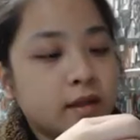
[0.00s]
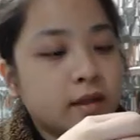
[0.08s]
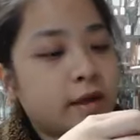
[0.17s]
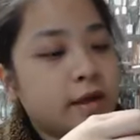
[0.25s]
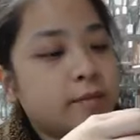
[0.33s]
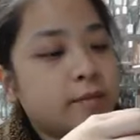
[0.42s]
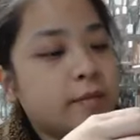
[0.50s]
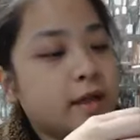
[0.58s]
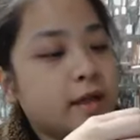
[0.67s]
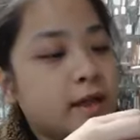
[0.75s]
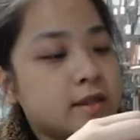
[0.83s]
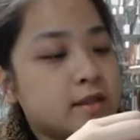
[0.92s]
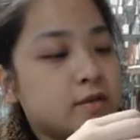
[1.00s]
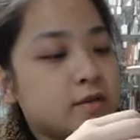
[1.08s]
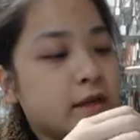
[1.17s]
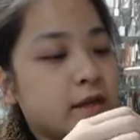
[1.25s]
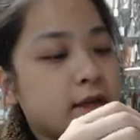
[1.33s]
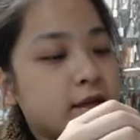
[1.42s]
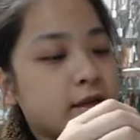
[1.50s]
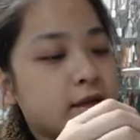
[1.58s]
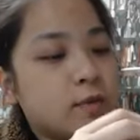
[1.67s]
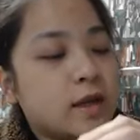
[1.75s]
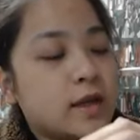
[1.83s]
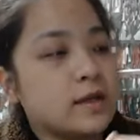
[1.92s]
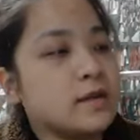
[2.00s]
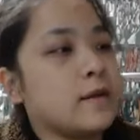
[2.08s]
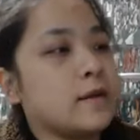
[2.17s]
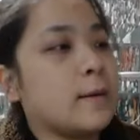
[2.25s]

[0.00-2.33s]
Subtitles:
dear, please look at this one.